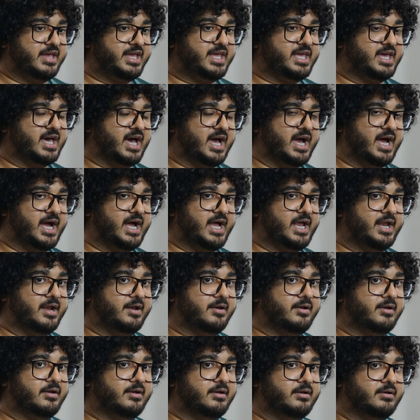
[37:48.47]
they
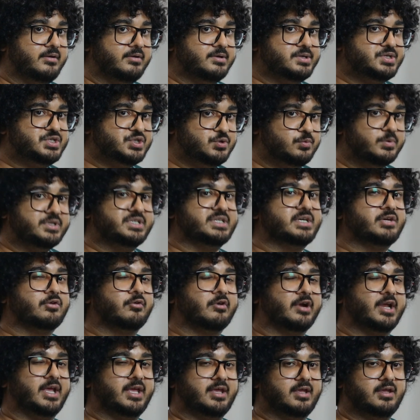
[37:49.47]
can to a
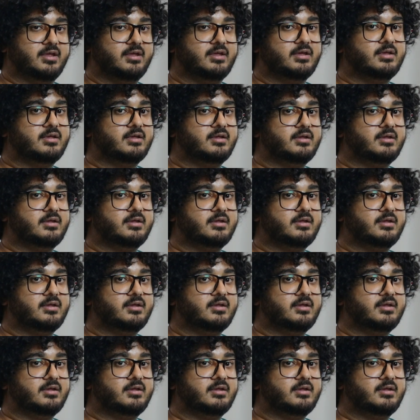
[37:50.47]
degree.